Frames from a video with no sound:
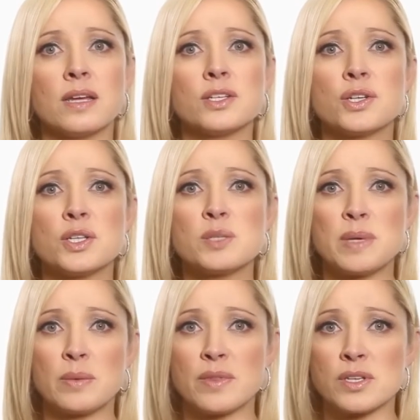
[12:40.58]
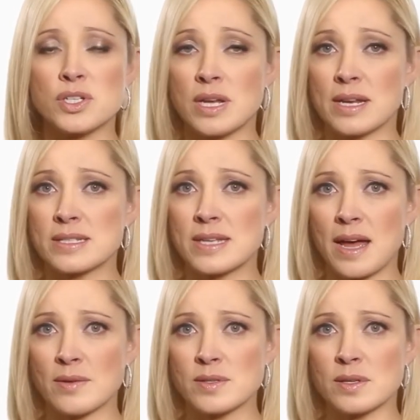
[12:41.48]
should speak with a genetics
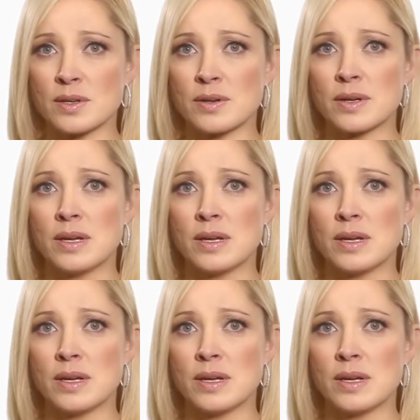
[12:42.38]
counselor.